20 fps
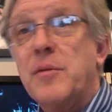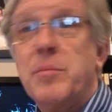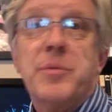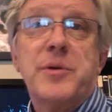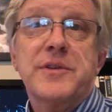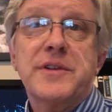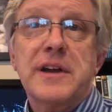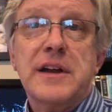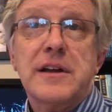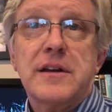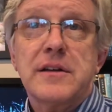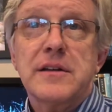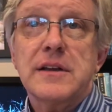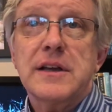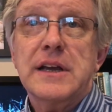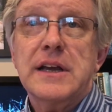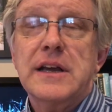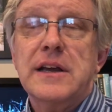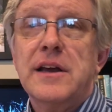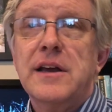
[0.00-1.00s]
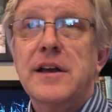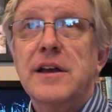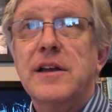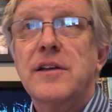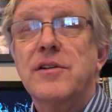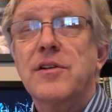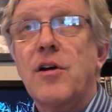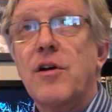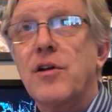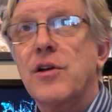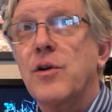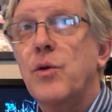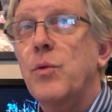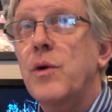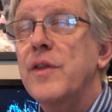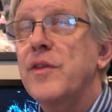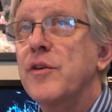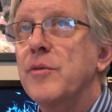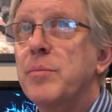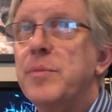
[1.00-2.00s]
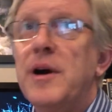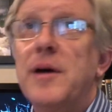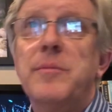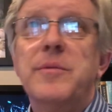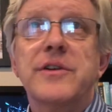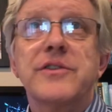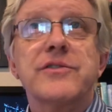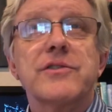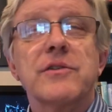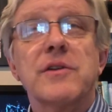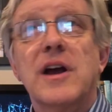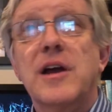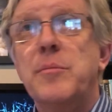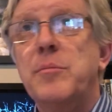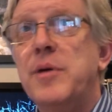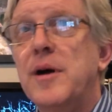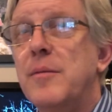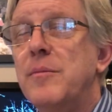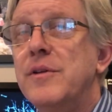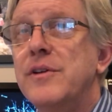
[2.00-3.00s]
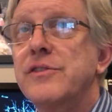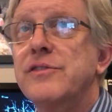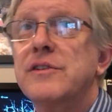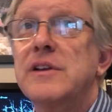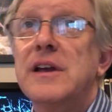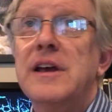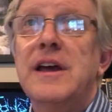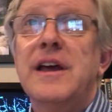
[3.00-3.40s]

particularly in an article, whether published or unpublished,